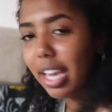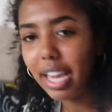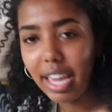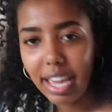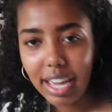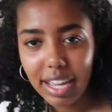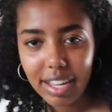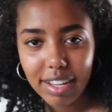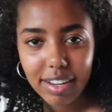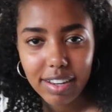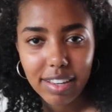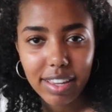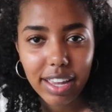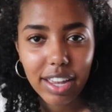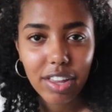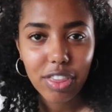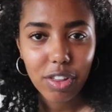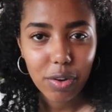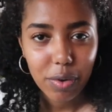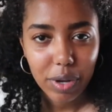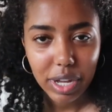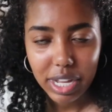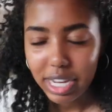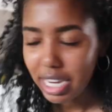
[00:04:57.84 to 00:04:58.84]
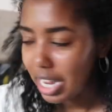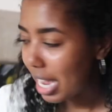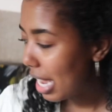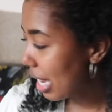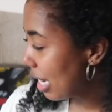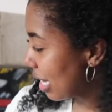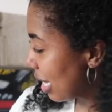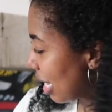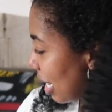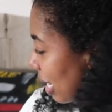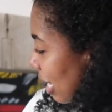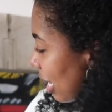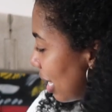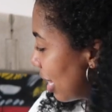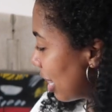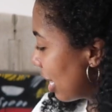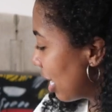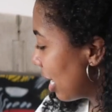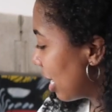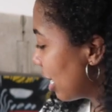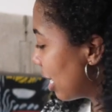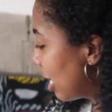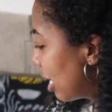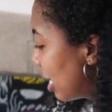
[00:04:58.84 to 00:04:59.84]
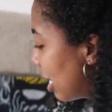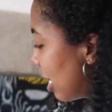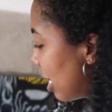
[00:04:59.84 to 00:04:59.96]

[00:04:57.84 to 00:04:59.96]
And like throwing into eggs, that kind of thing.